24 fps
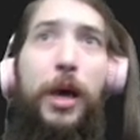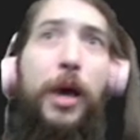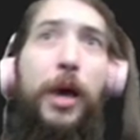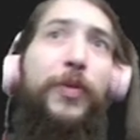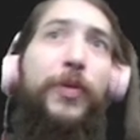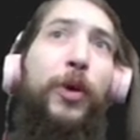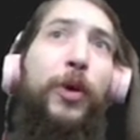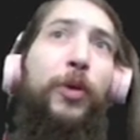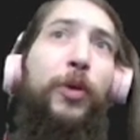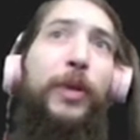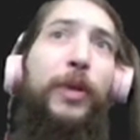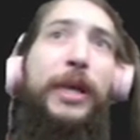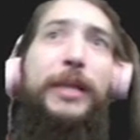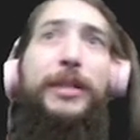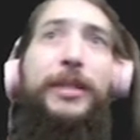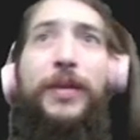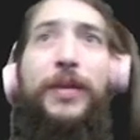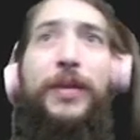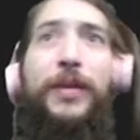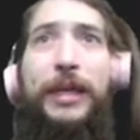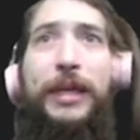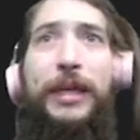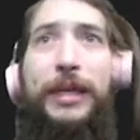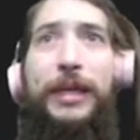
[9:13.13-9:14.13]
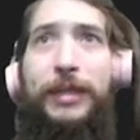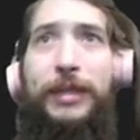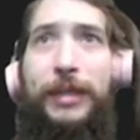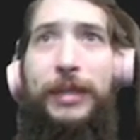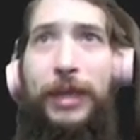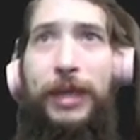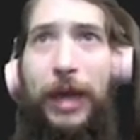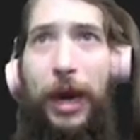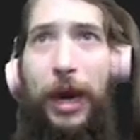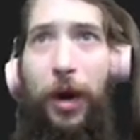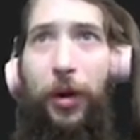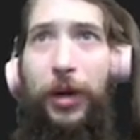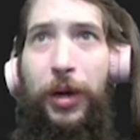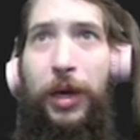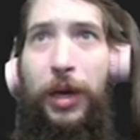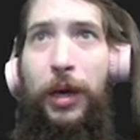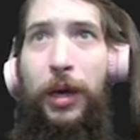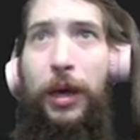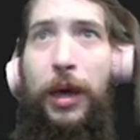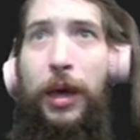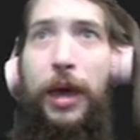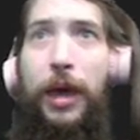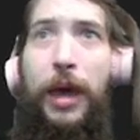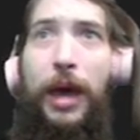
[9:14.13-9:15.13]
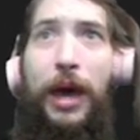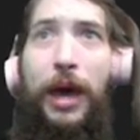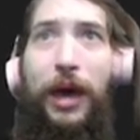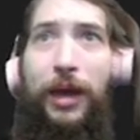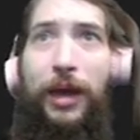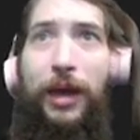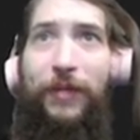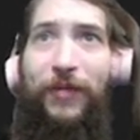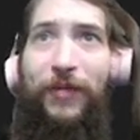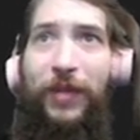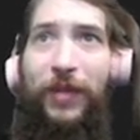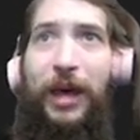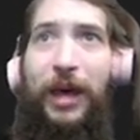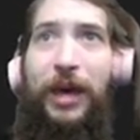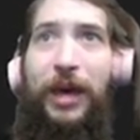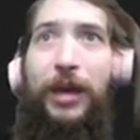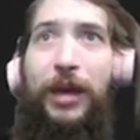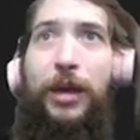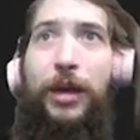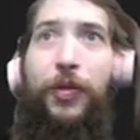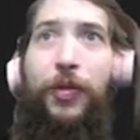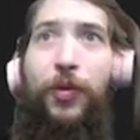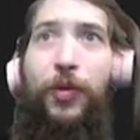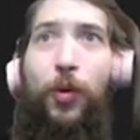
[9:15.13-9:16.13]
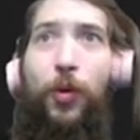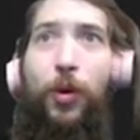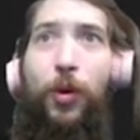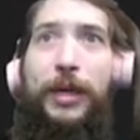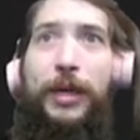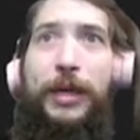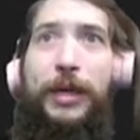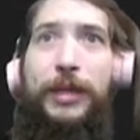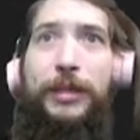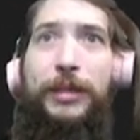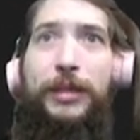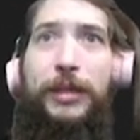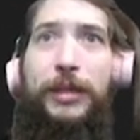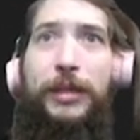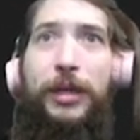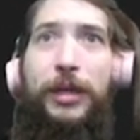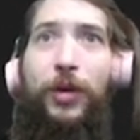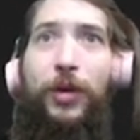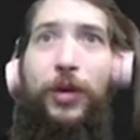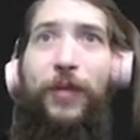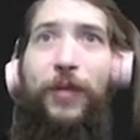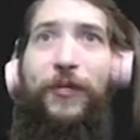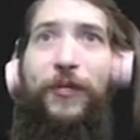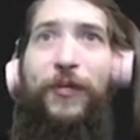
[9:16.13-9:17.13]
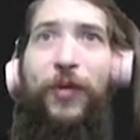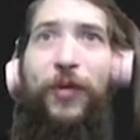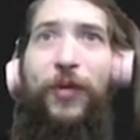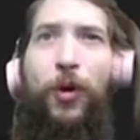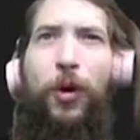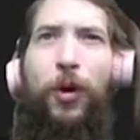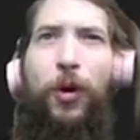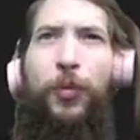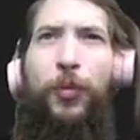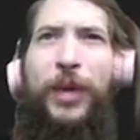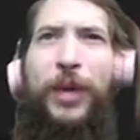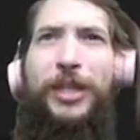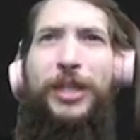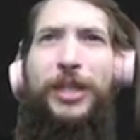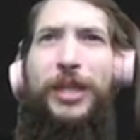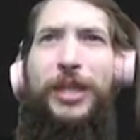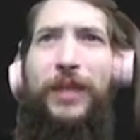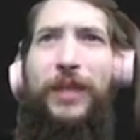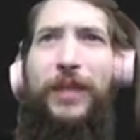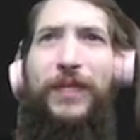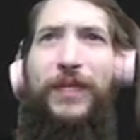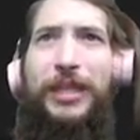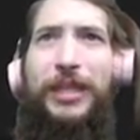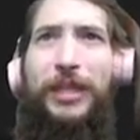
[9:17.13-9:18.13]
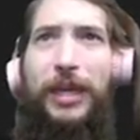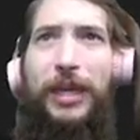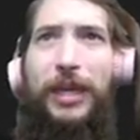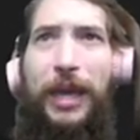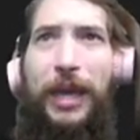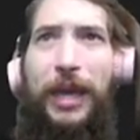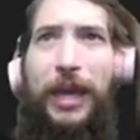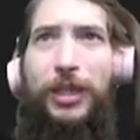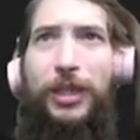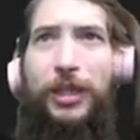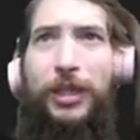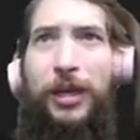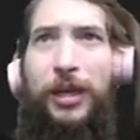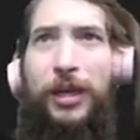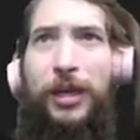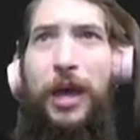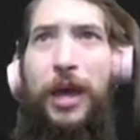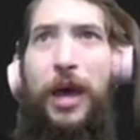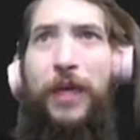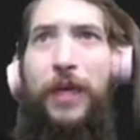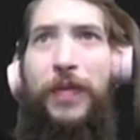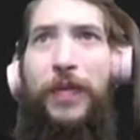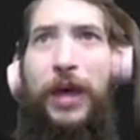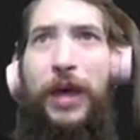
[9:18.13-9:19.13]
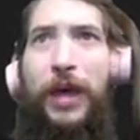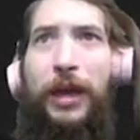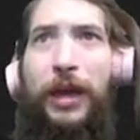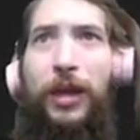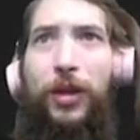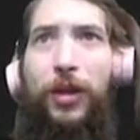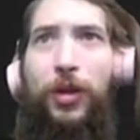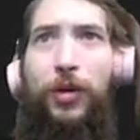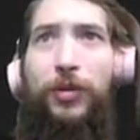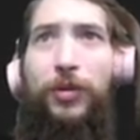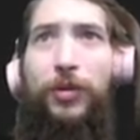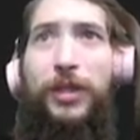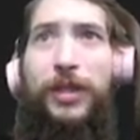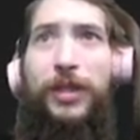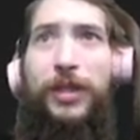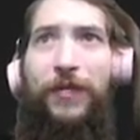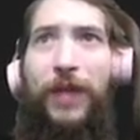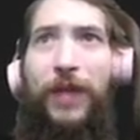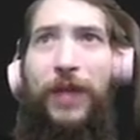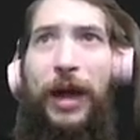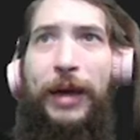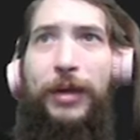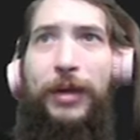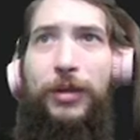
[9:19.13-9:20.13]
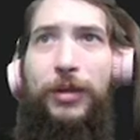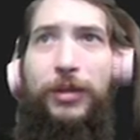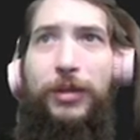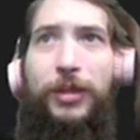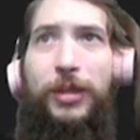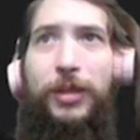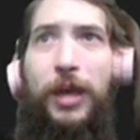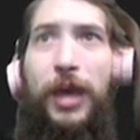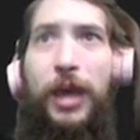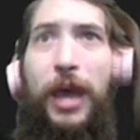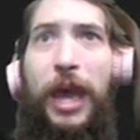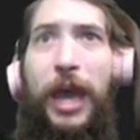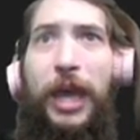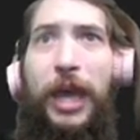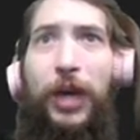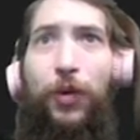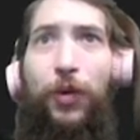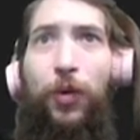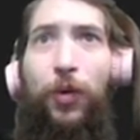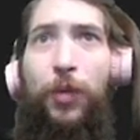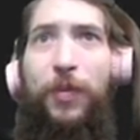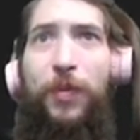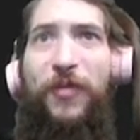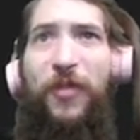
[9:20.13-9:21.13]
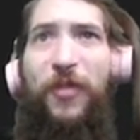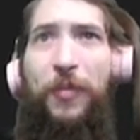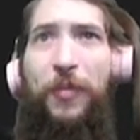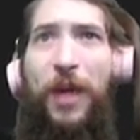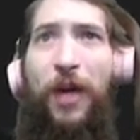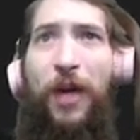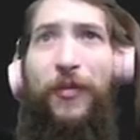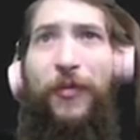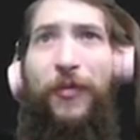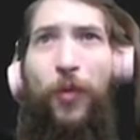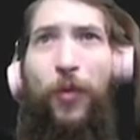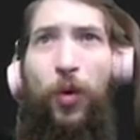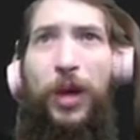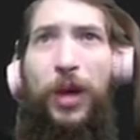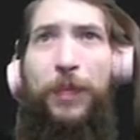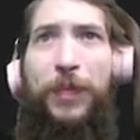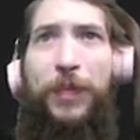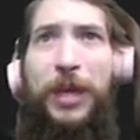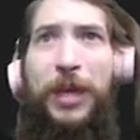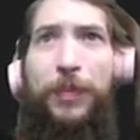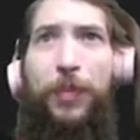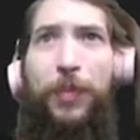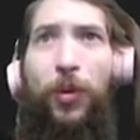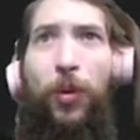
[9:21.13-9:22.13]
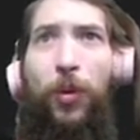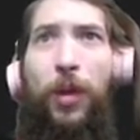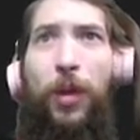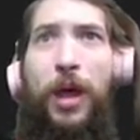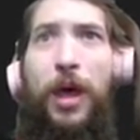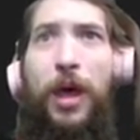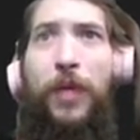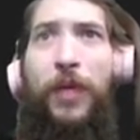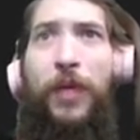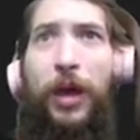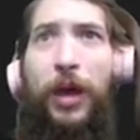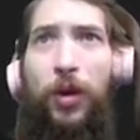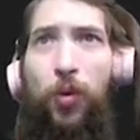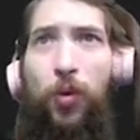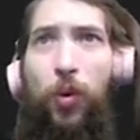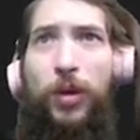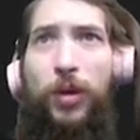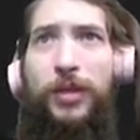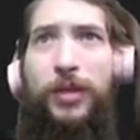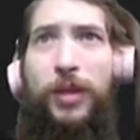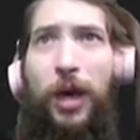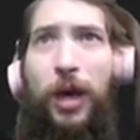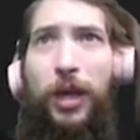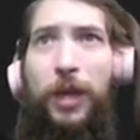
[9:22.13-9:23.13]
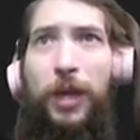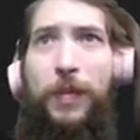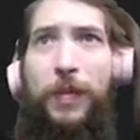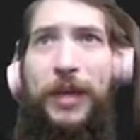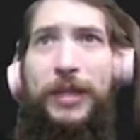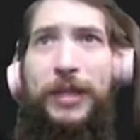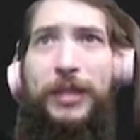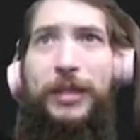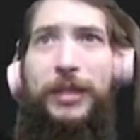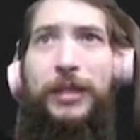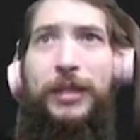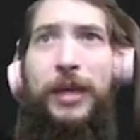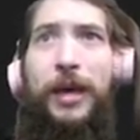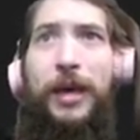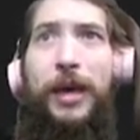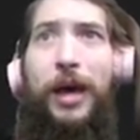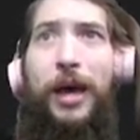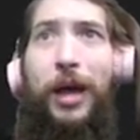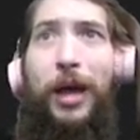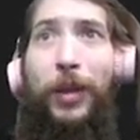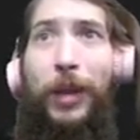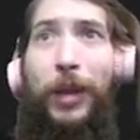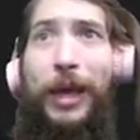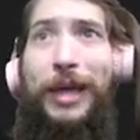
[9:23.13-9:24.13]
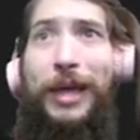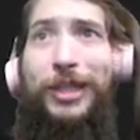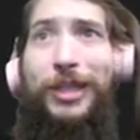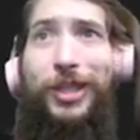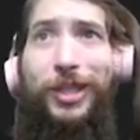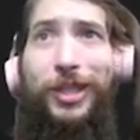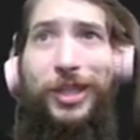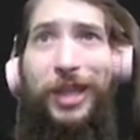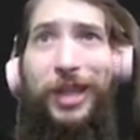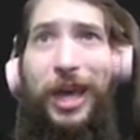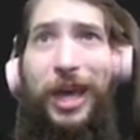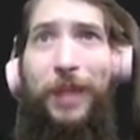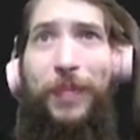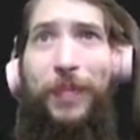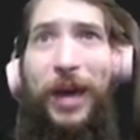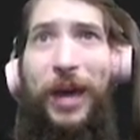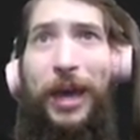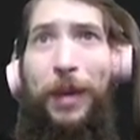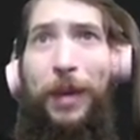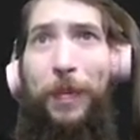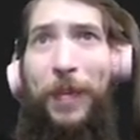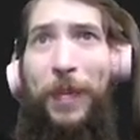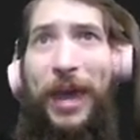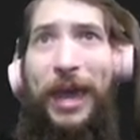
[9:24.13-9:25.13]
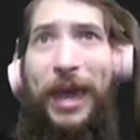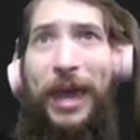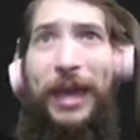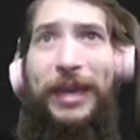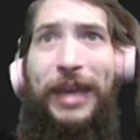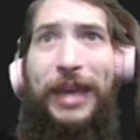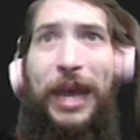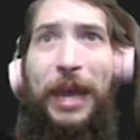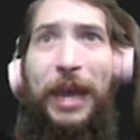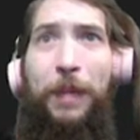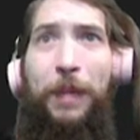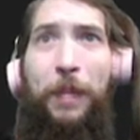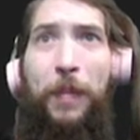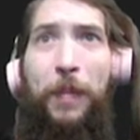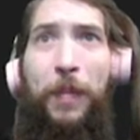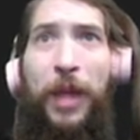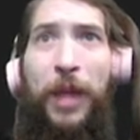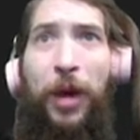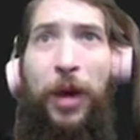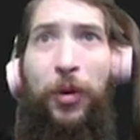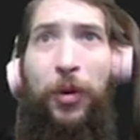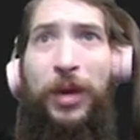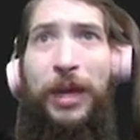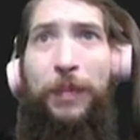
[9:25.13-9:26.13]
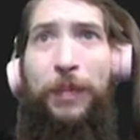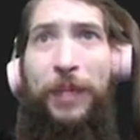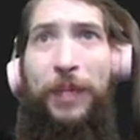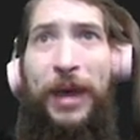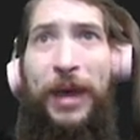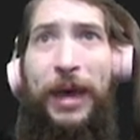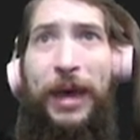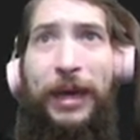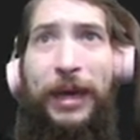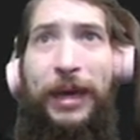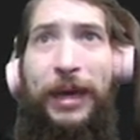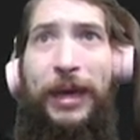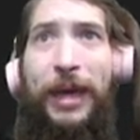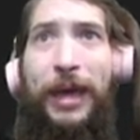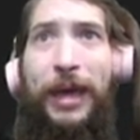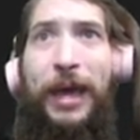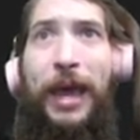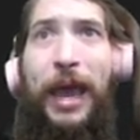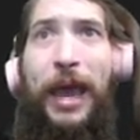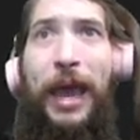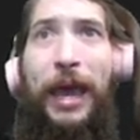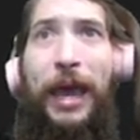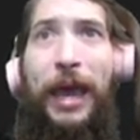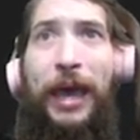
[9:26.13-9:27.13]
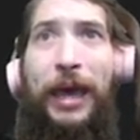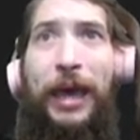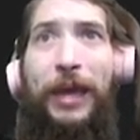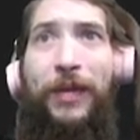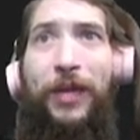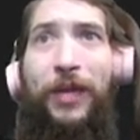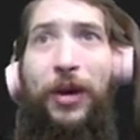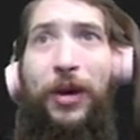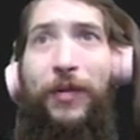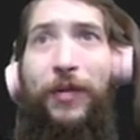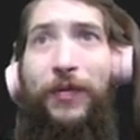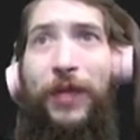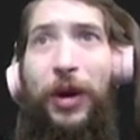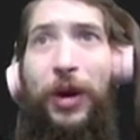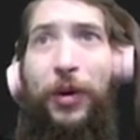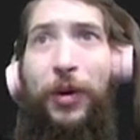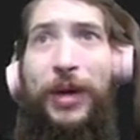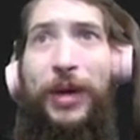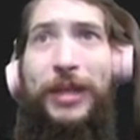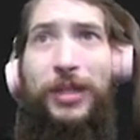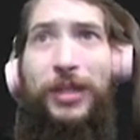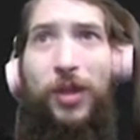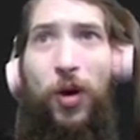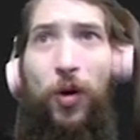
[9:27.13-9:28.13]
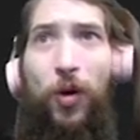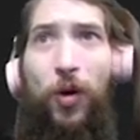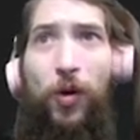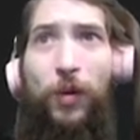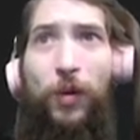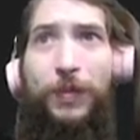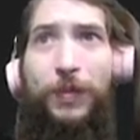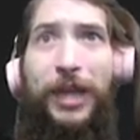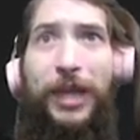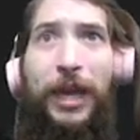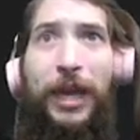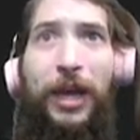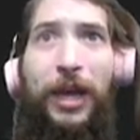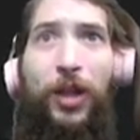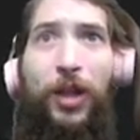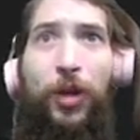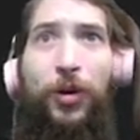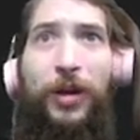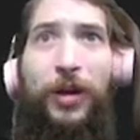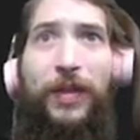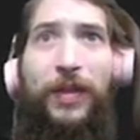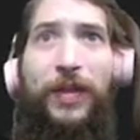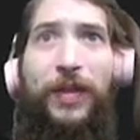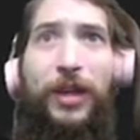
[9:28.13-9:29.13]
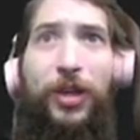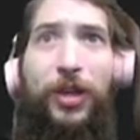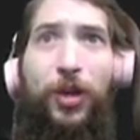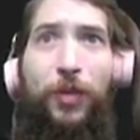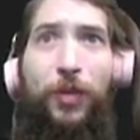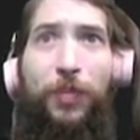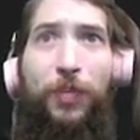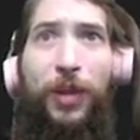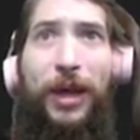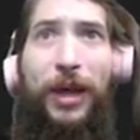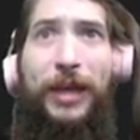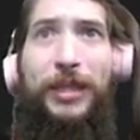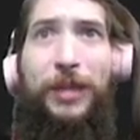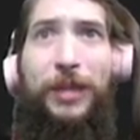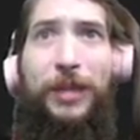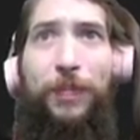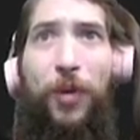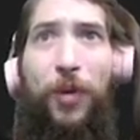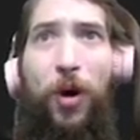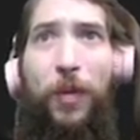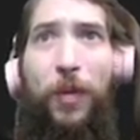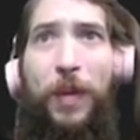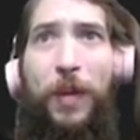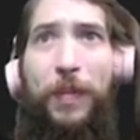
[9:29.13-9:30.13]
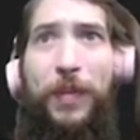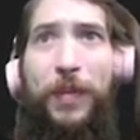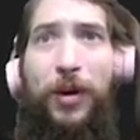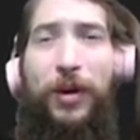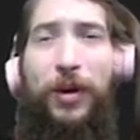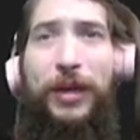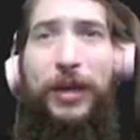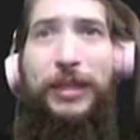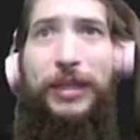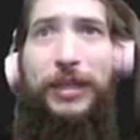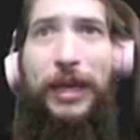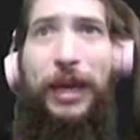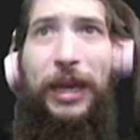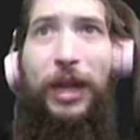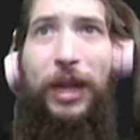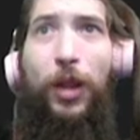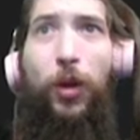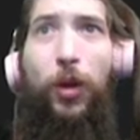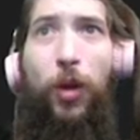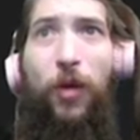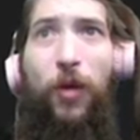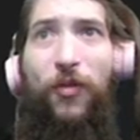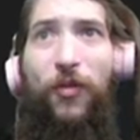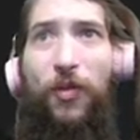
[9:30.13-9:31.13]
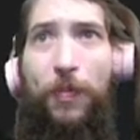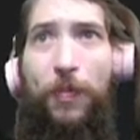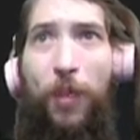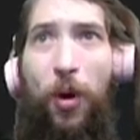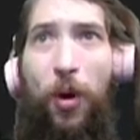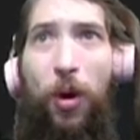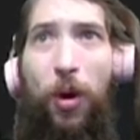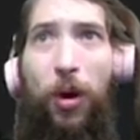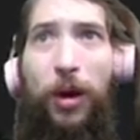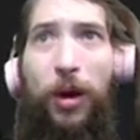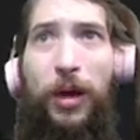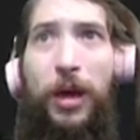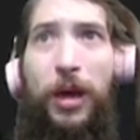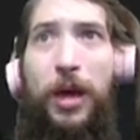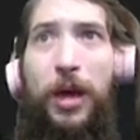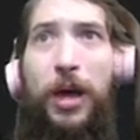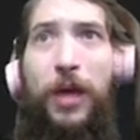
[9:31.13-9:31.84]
Their links to the D.C. area had led authorities into a far-reaching investigation that includes the Finders, a group of about 40 people that court documents allege is led by a man named Marion Petty and their various homes, including the duplex apartment buildings in Glover Park,